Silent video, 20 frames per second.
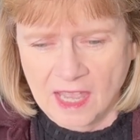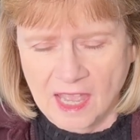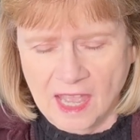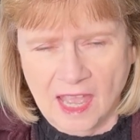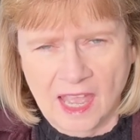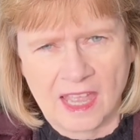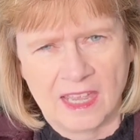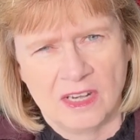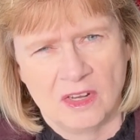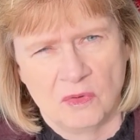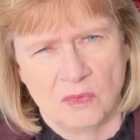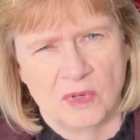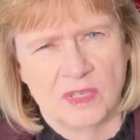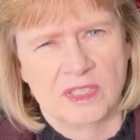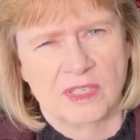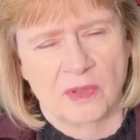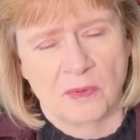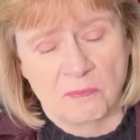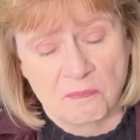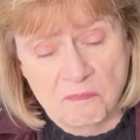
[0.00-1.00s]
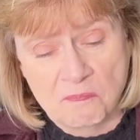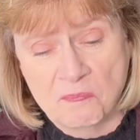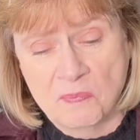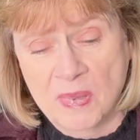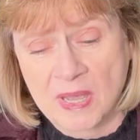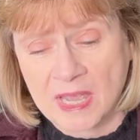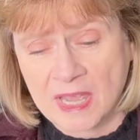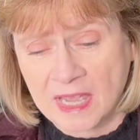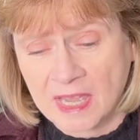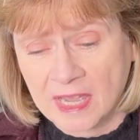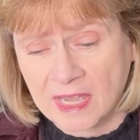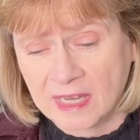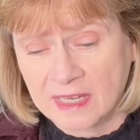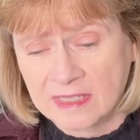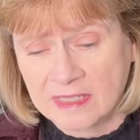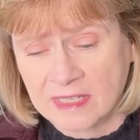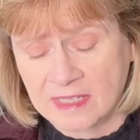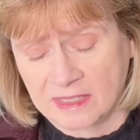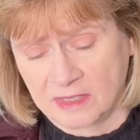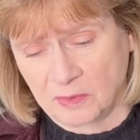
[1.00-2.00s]
And it was a big
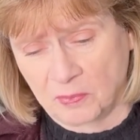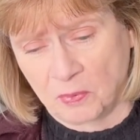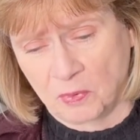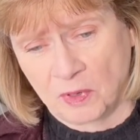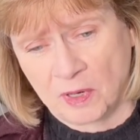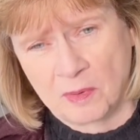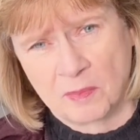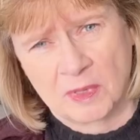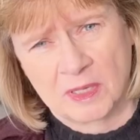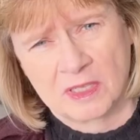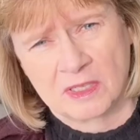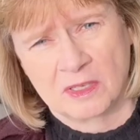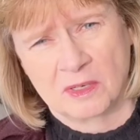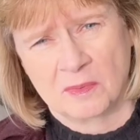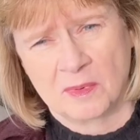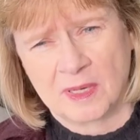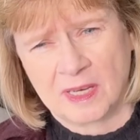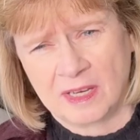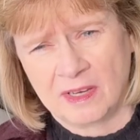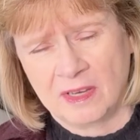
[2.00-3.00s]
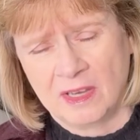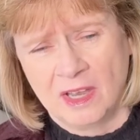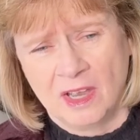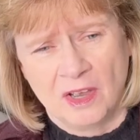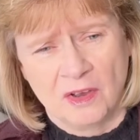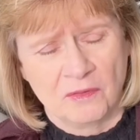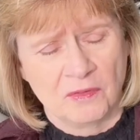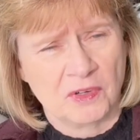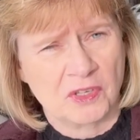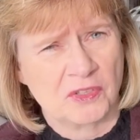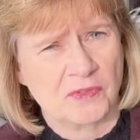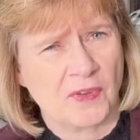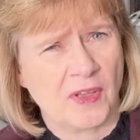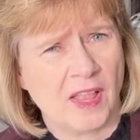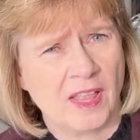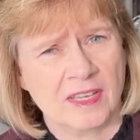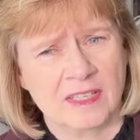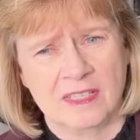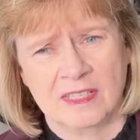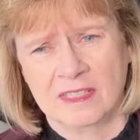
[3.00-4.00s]
disappointment to me. First of all,
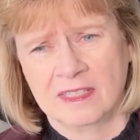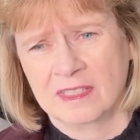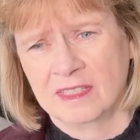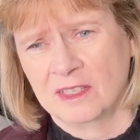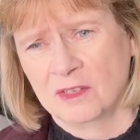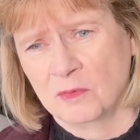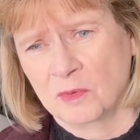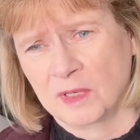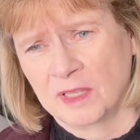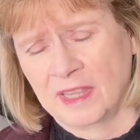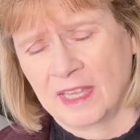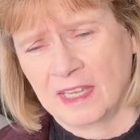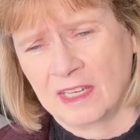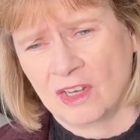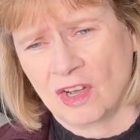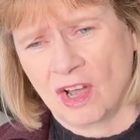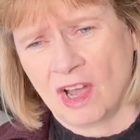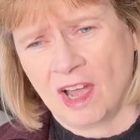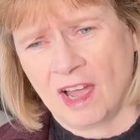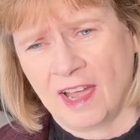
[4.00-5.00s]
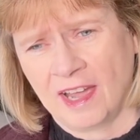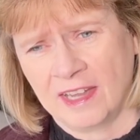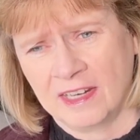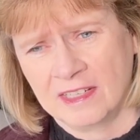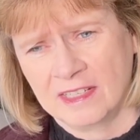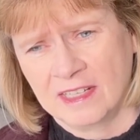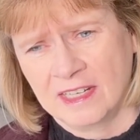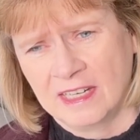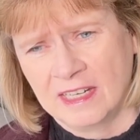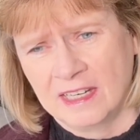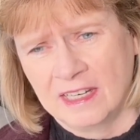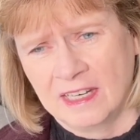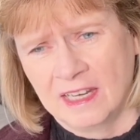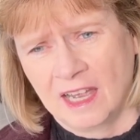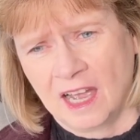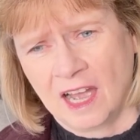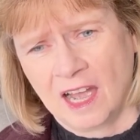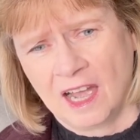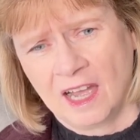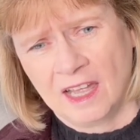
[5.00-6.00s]
I didn't see what they got.
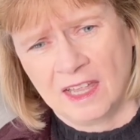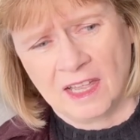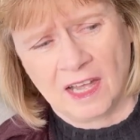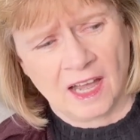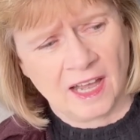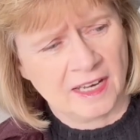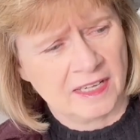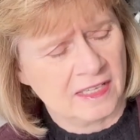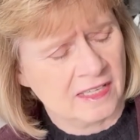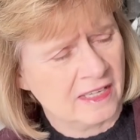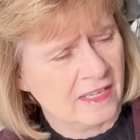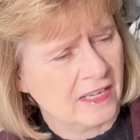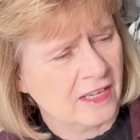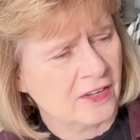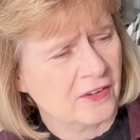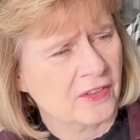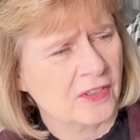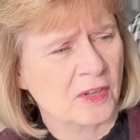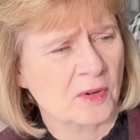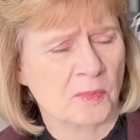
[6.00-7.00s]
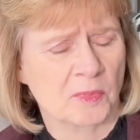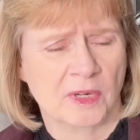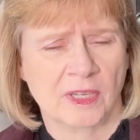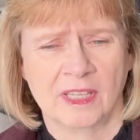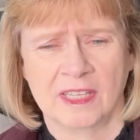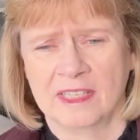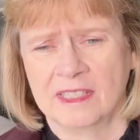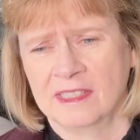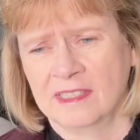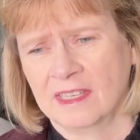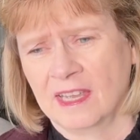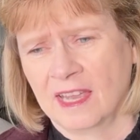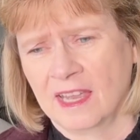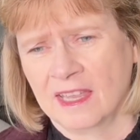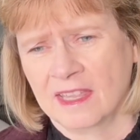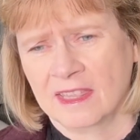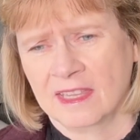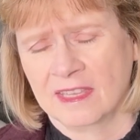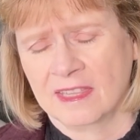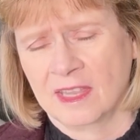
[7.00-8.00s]
I didn't hear them really
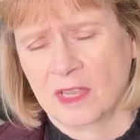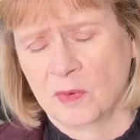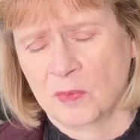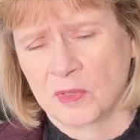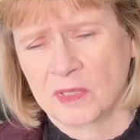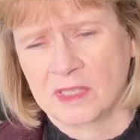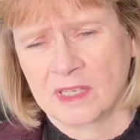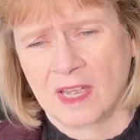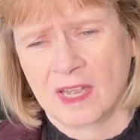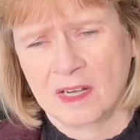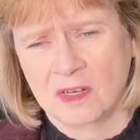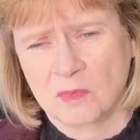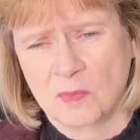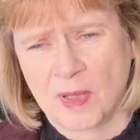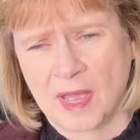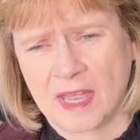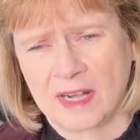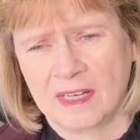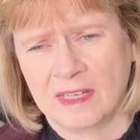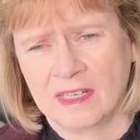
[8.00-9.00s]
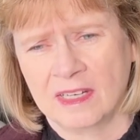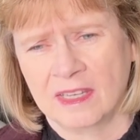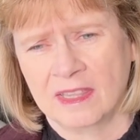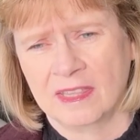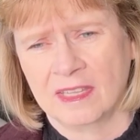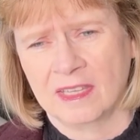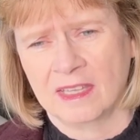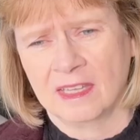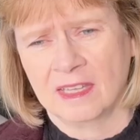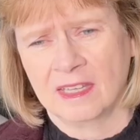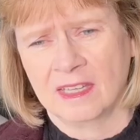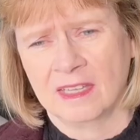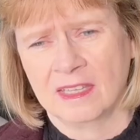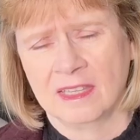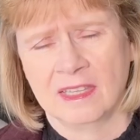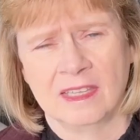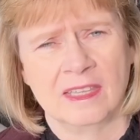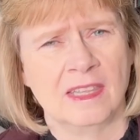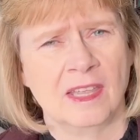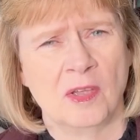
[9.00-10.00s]
saying that they were excited about anything,
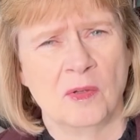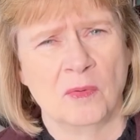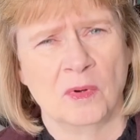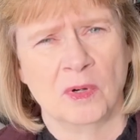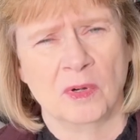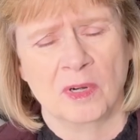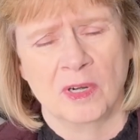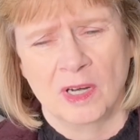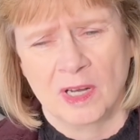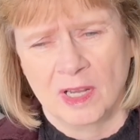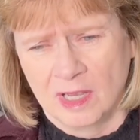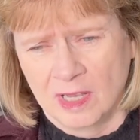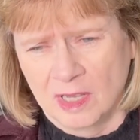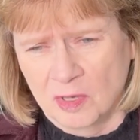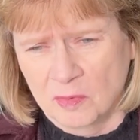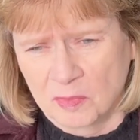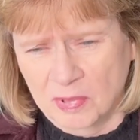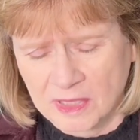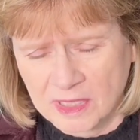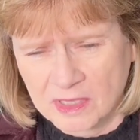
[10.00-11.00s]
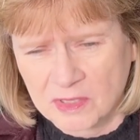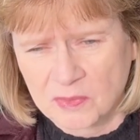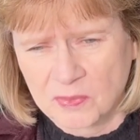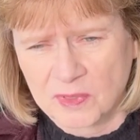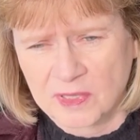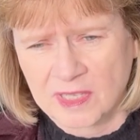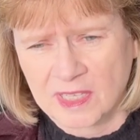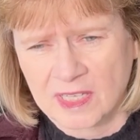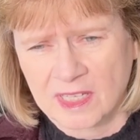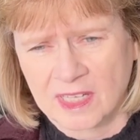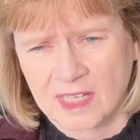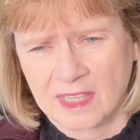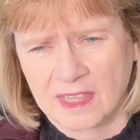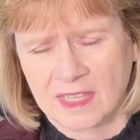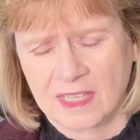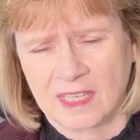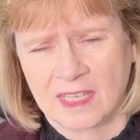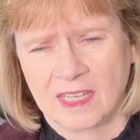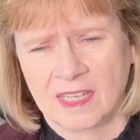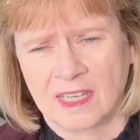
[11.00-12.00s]
that they were pleased with
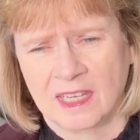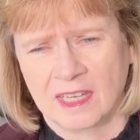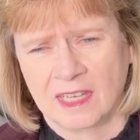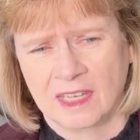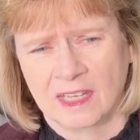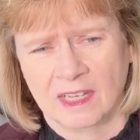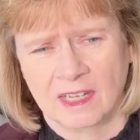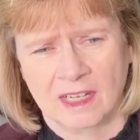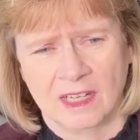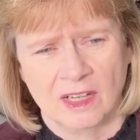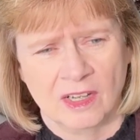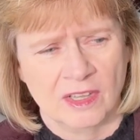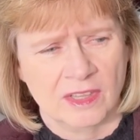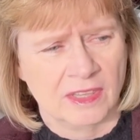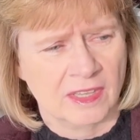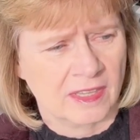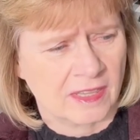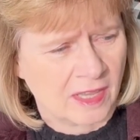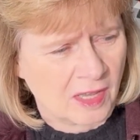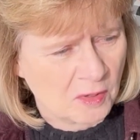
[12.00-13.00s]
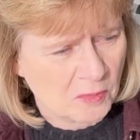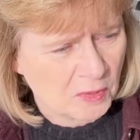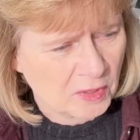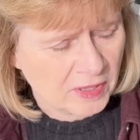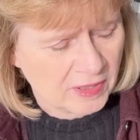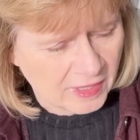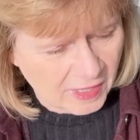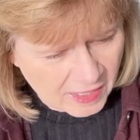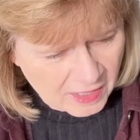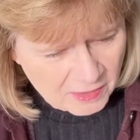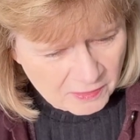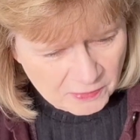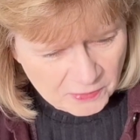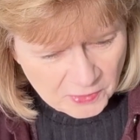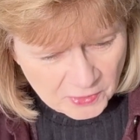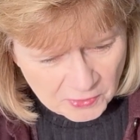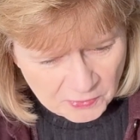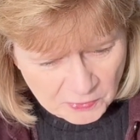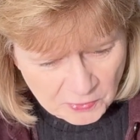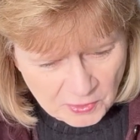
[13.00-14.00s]
anything, that they were
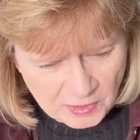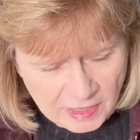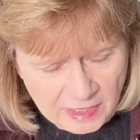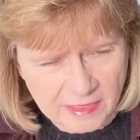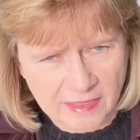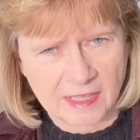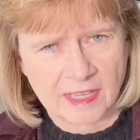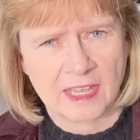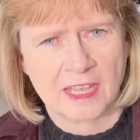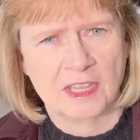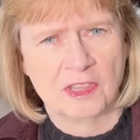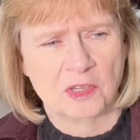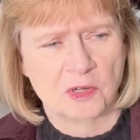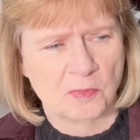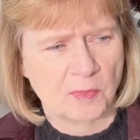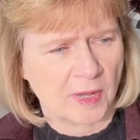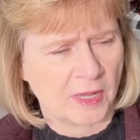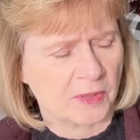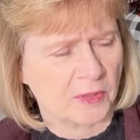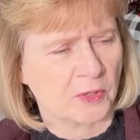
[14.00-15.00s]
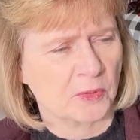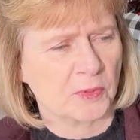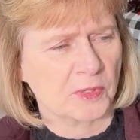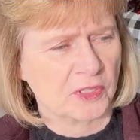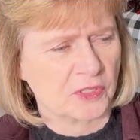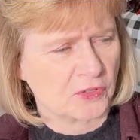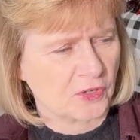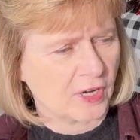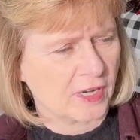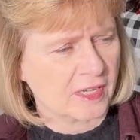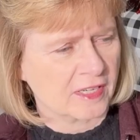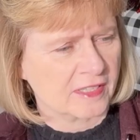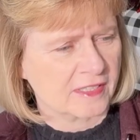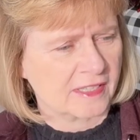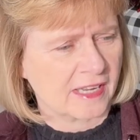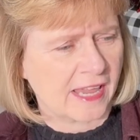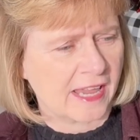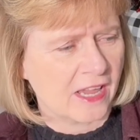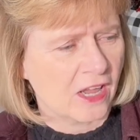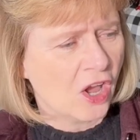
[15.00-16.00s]
thankful for anything. Their mother was trying to
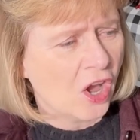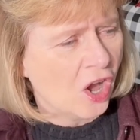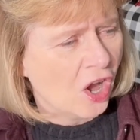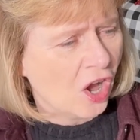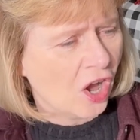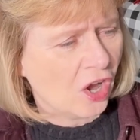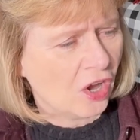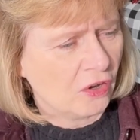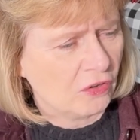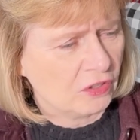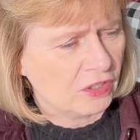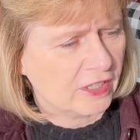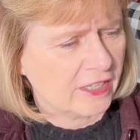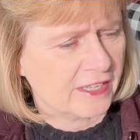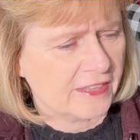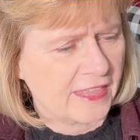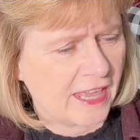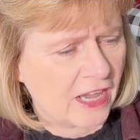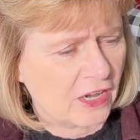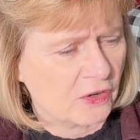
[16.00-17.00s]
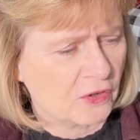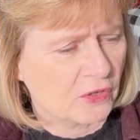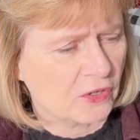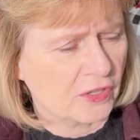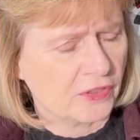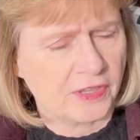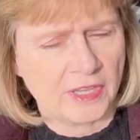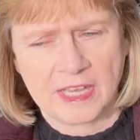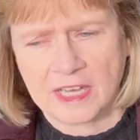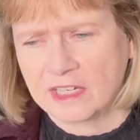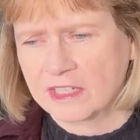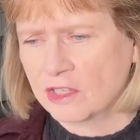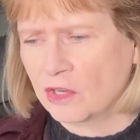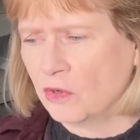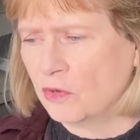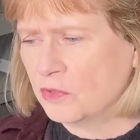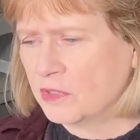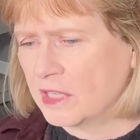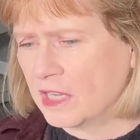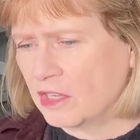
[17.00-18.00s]
say, oh, look at that cool thing.
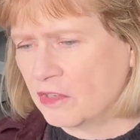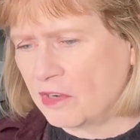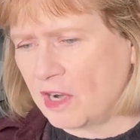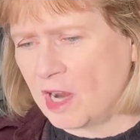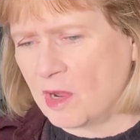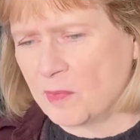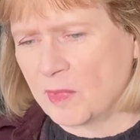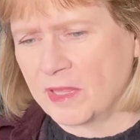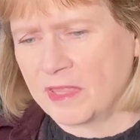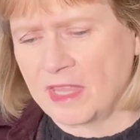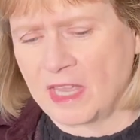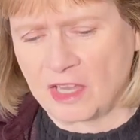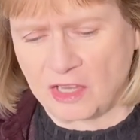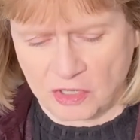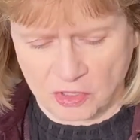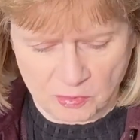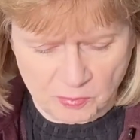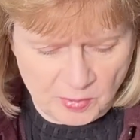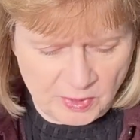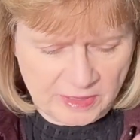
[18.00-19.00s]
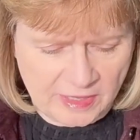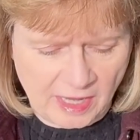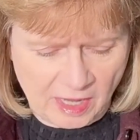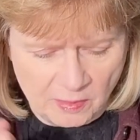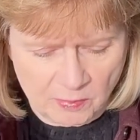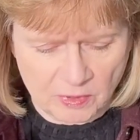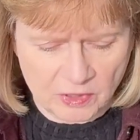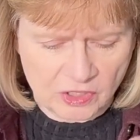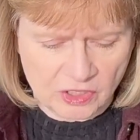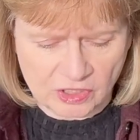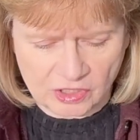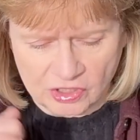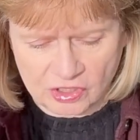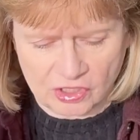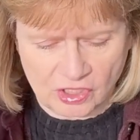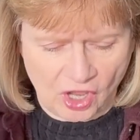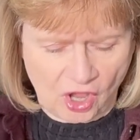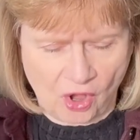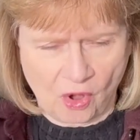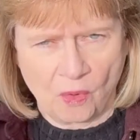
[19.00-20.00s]
Oh, tell Grandma thank you. But they were just
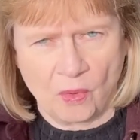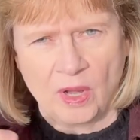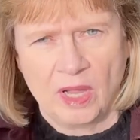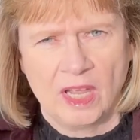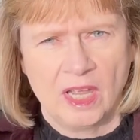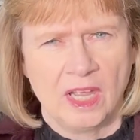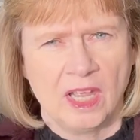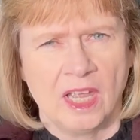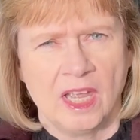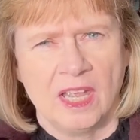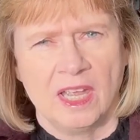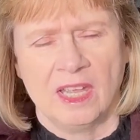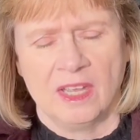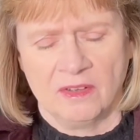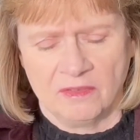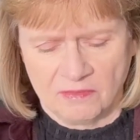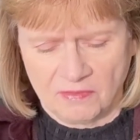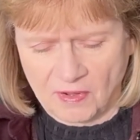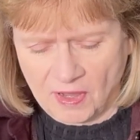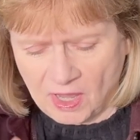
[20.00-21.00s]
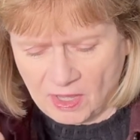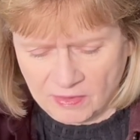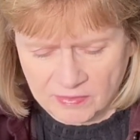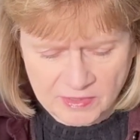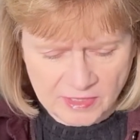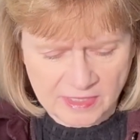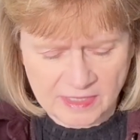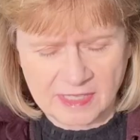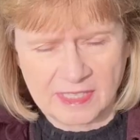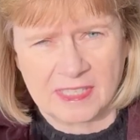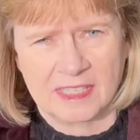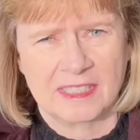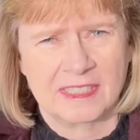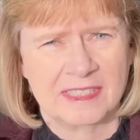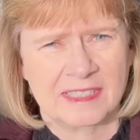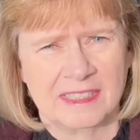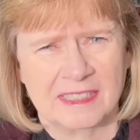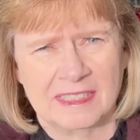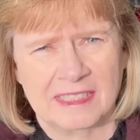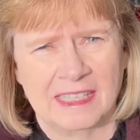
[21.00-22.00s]
so involved in
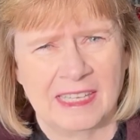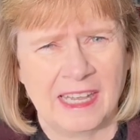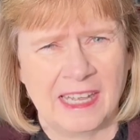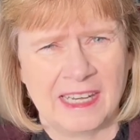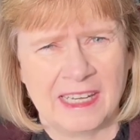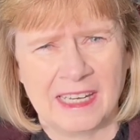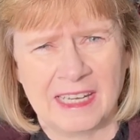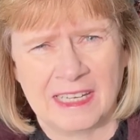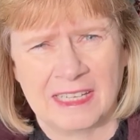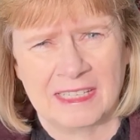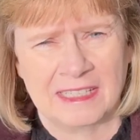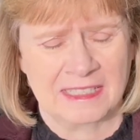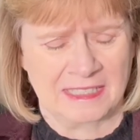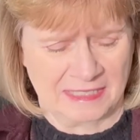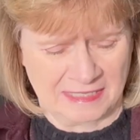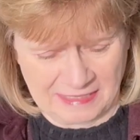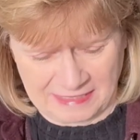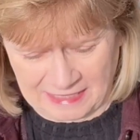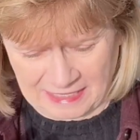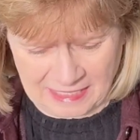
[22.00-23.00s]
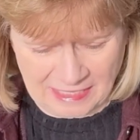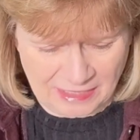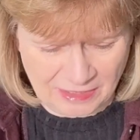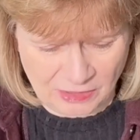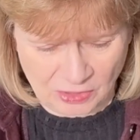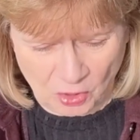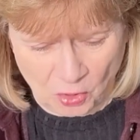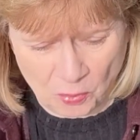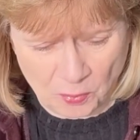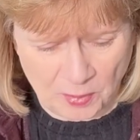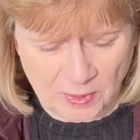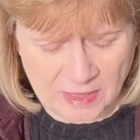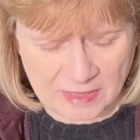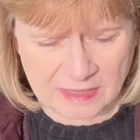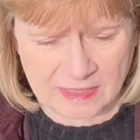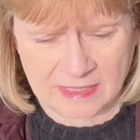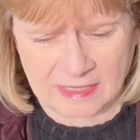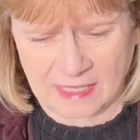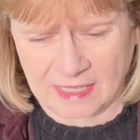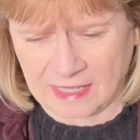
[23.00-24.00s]
this getting things open
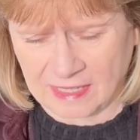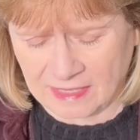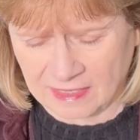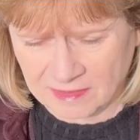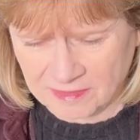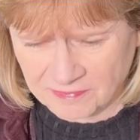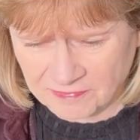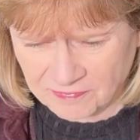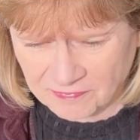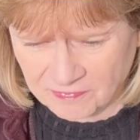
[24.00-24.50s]
thing